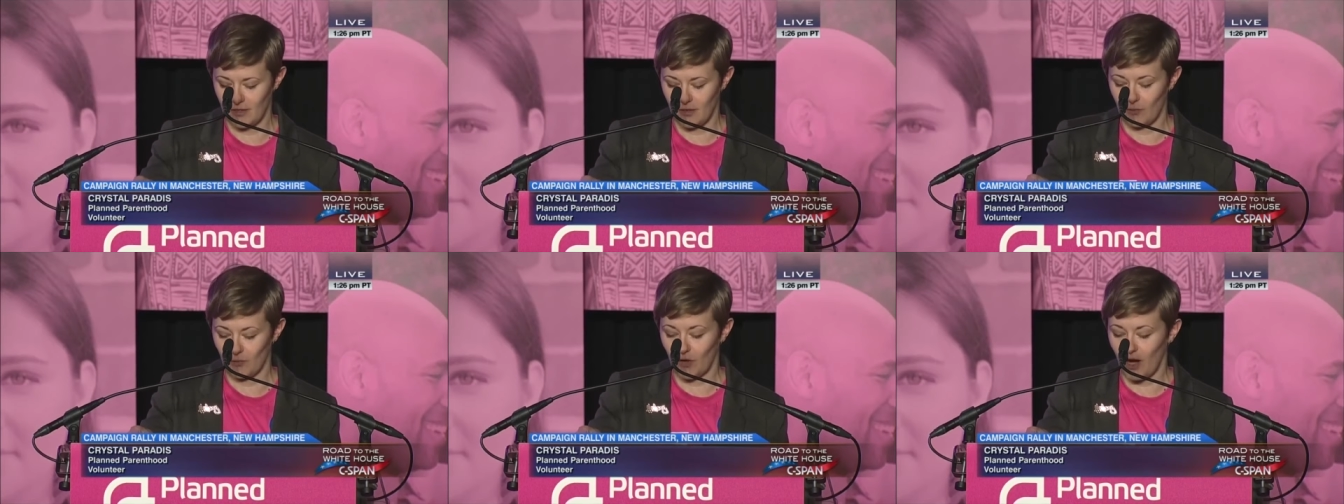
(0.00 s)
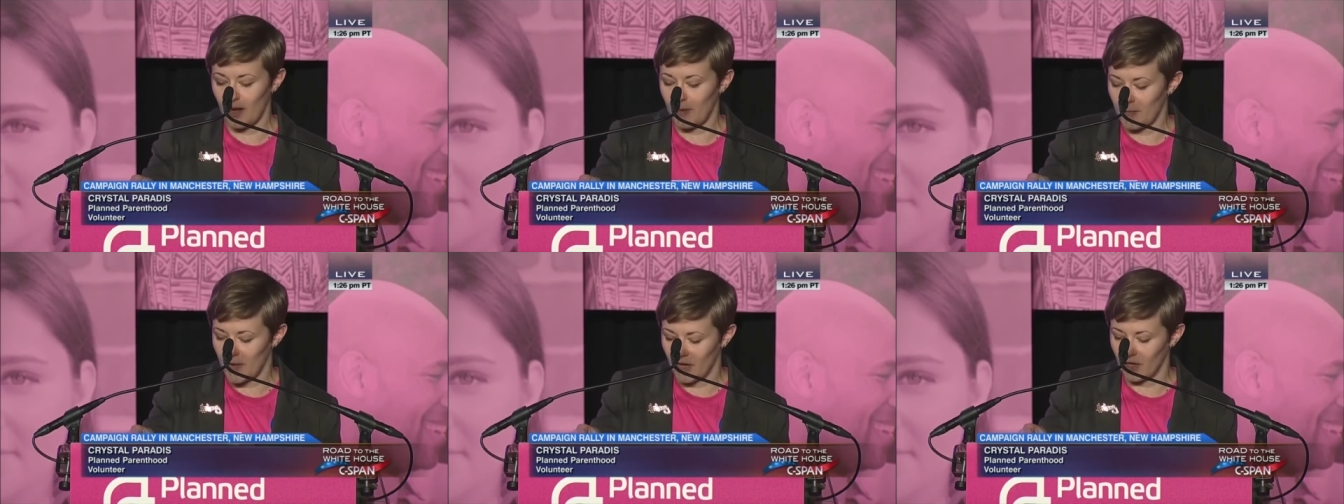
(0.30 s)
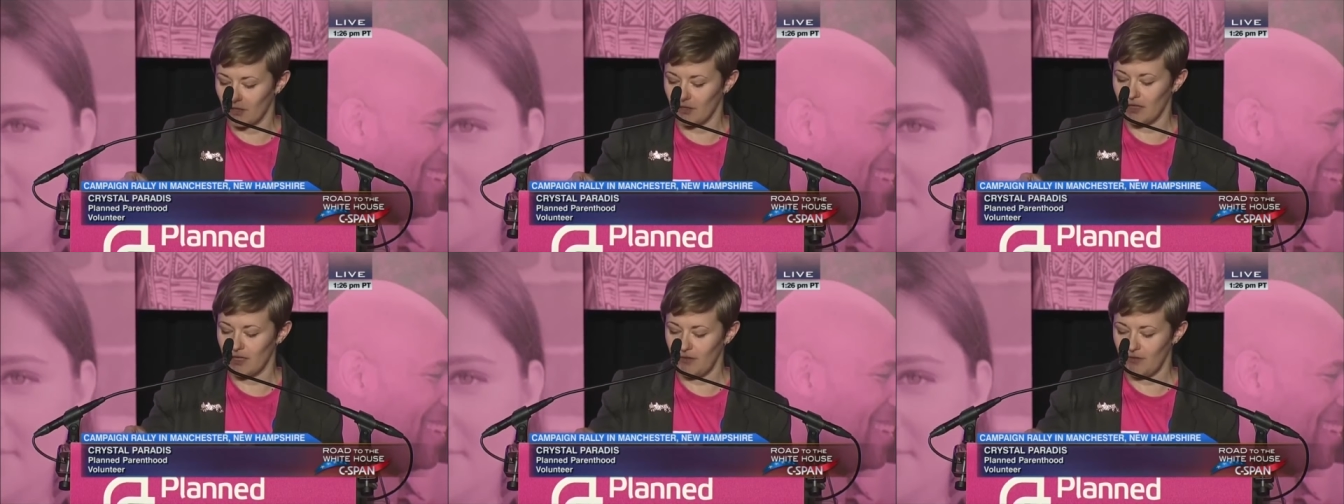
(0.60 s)

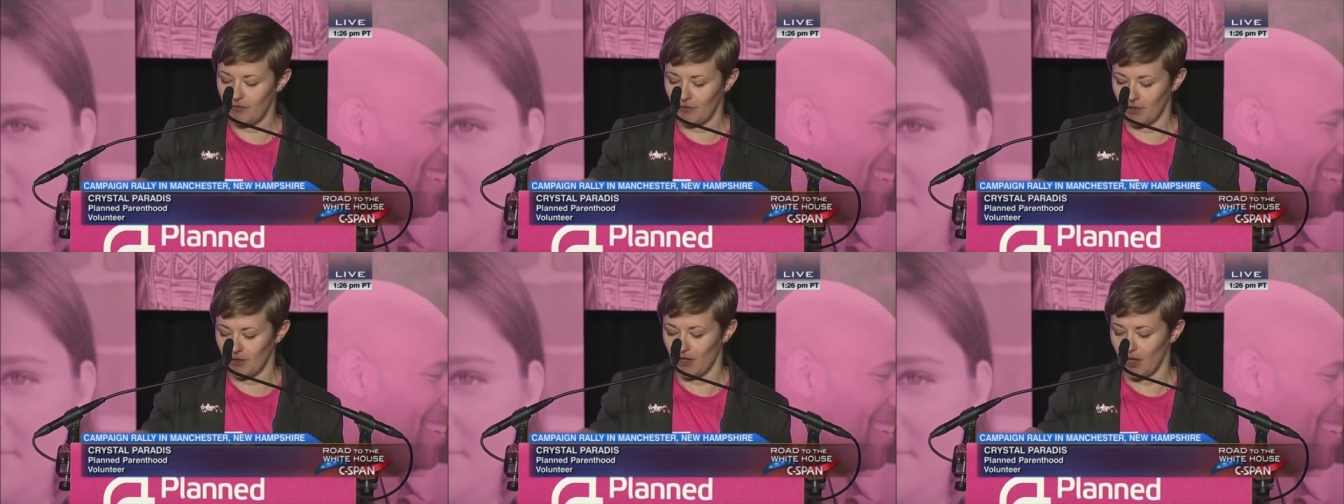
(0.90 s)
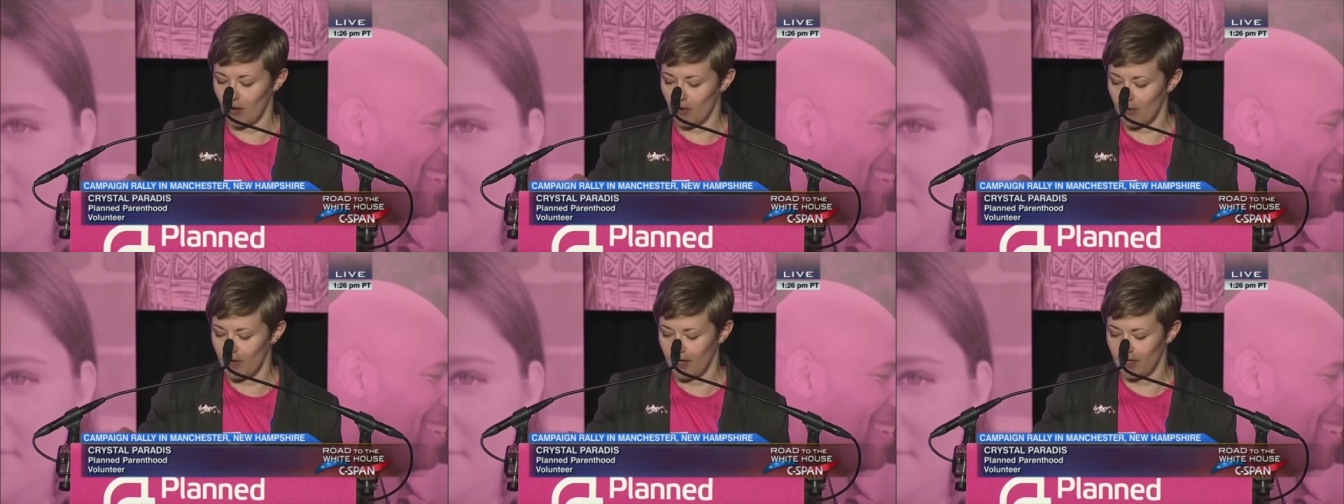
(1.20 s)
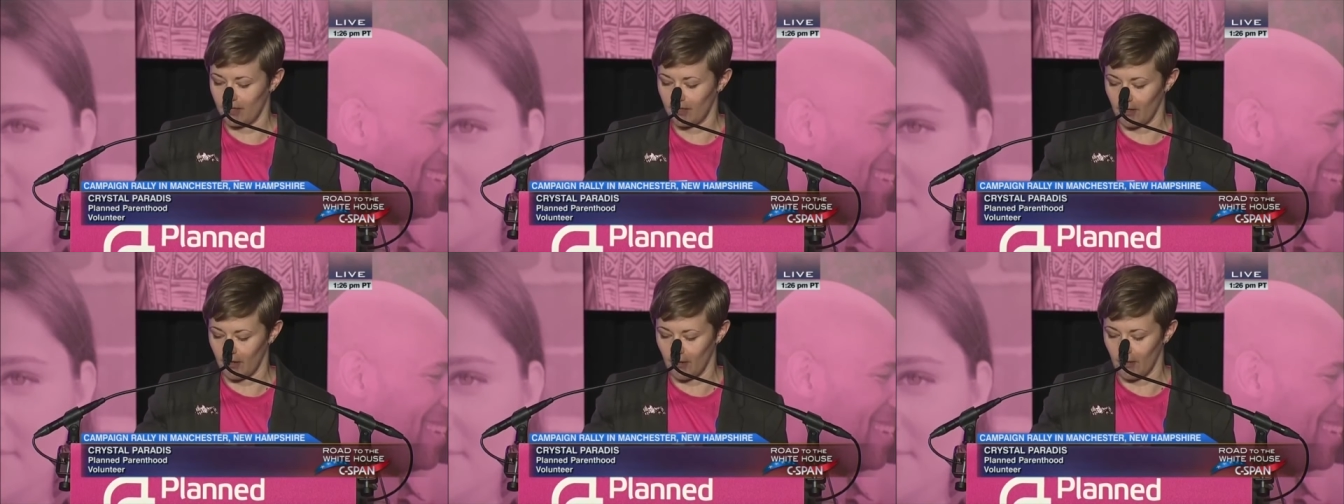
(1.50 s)
primarily for
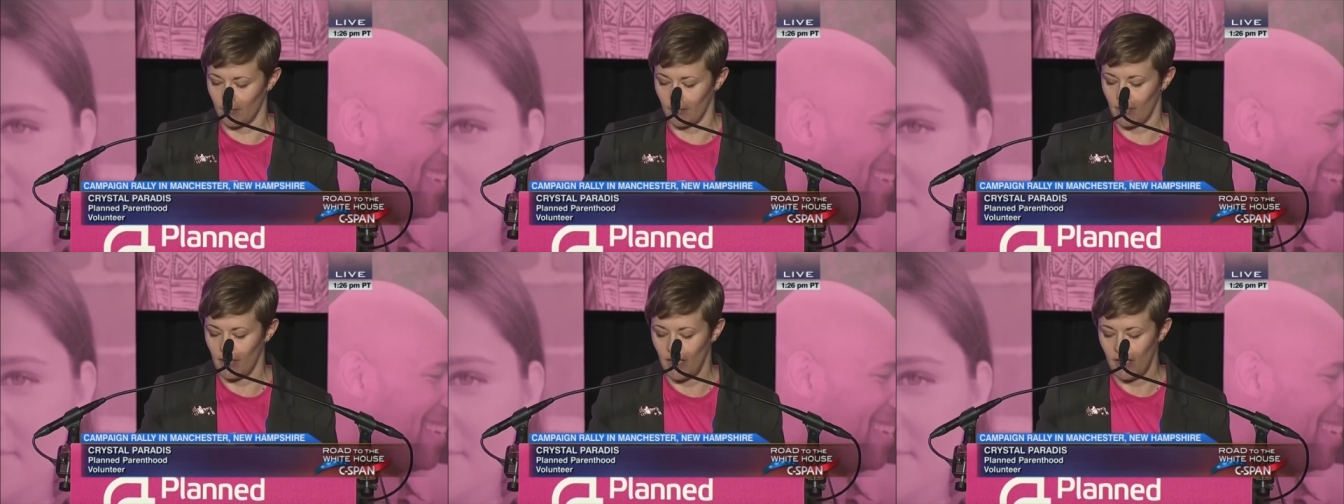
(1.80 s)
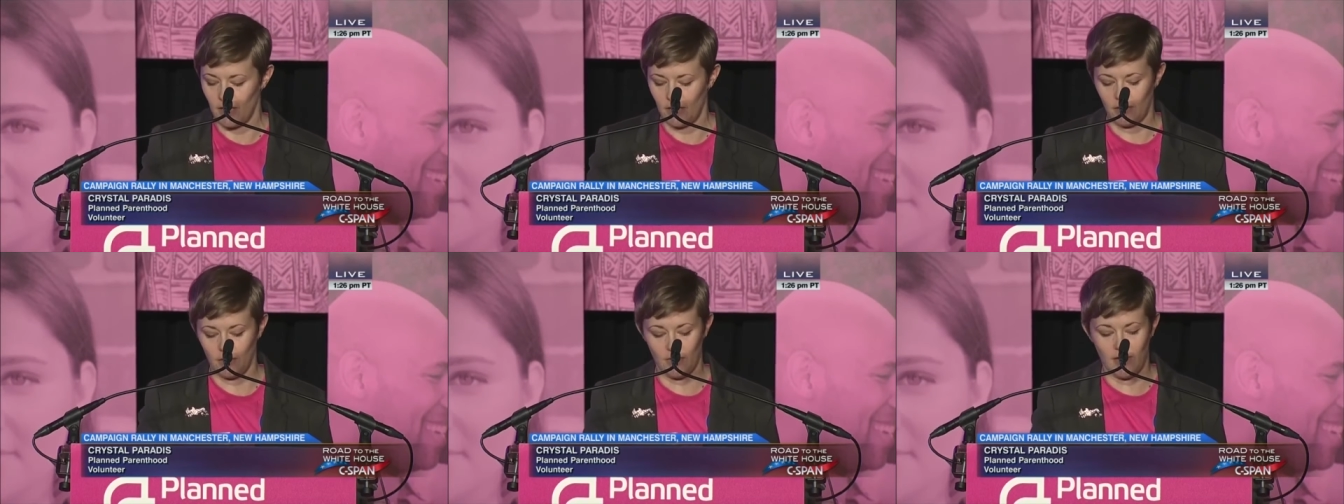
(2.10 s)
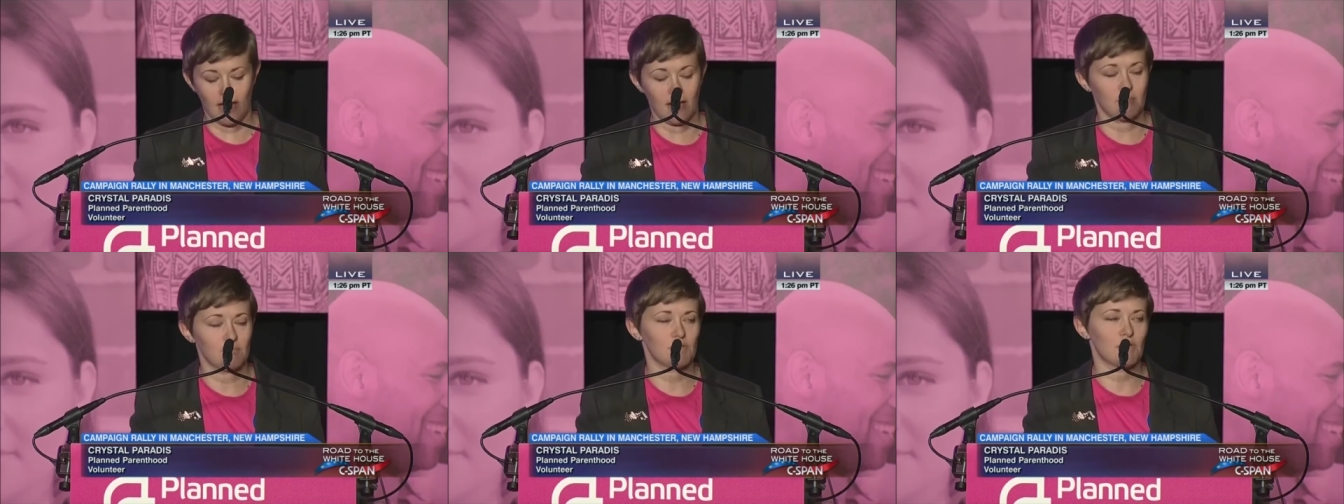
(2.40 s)
low-income New
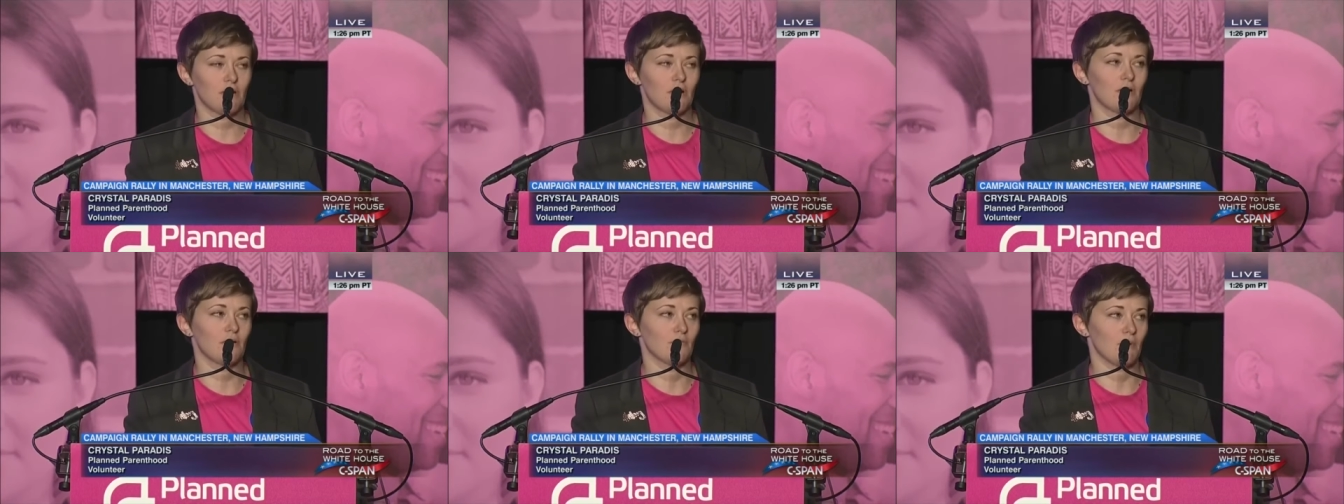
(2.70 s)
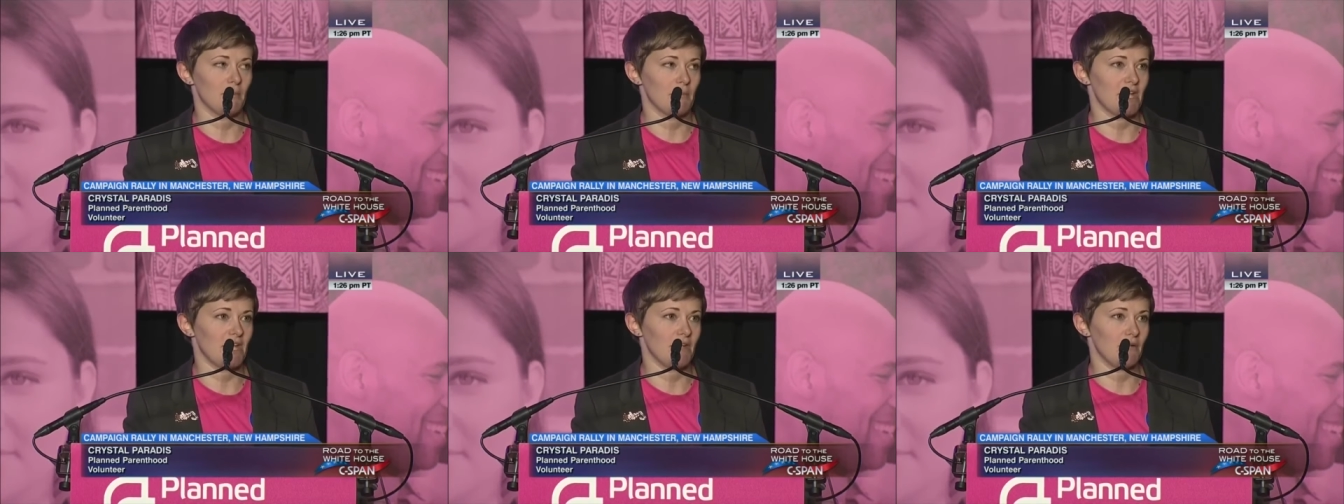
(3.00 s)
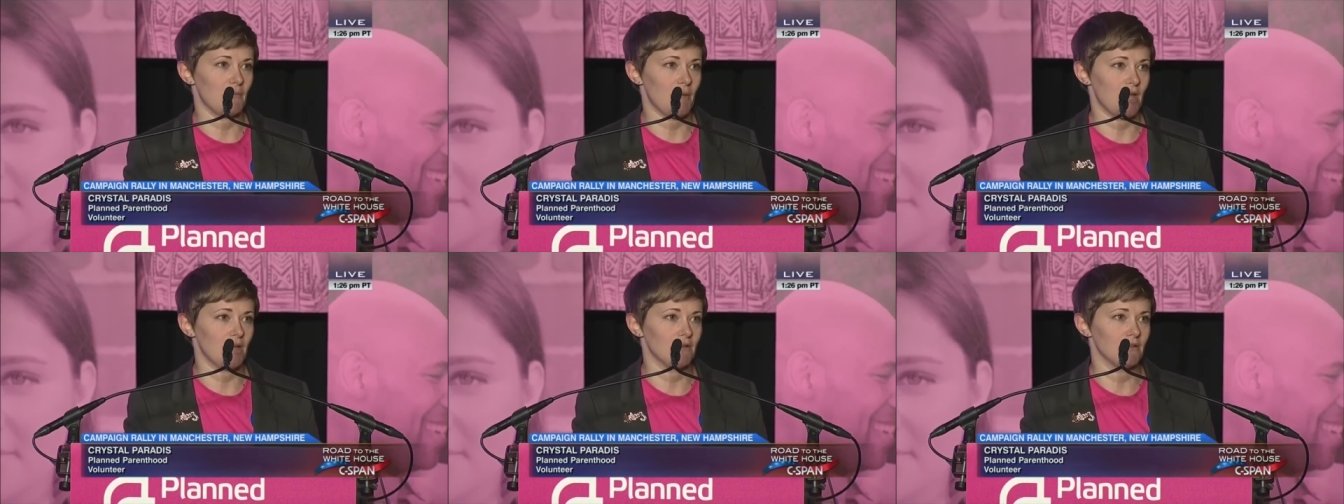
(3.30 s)
Hampshire women
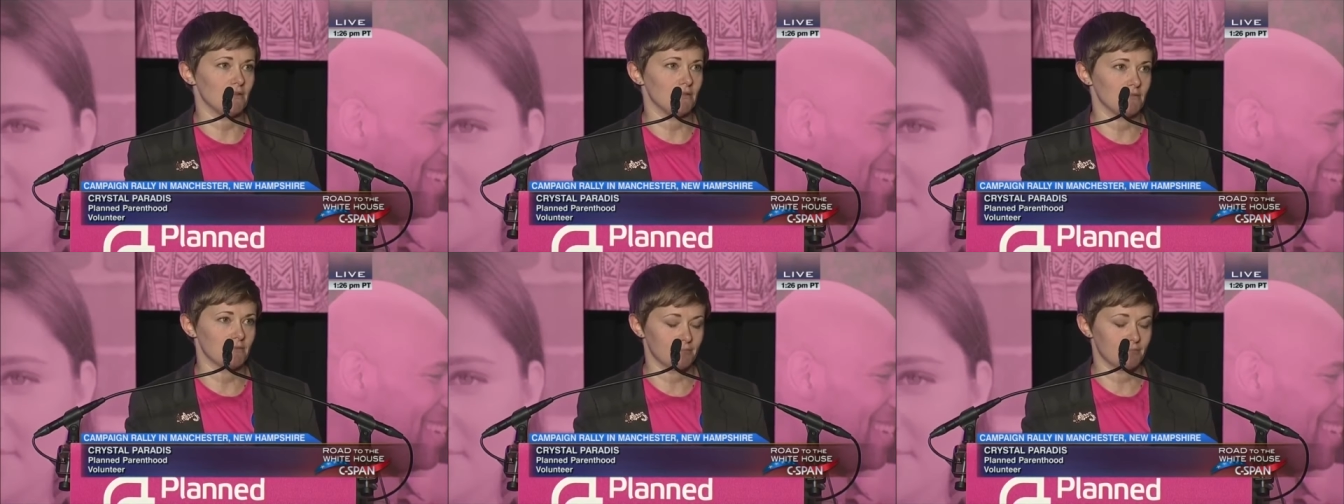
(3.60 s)
and men.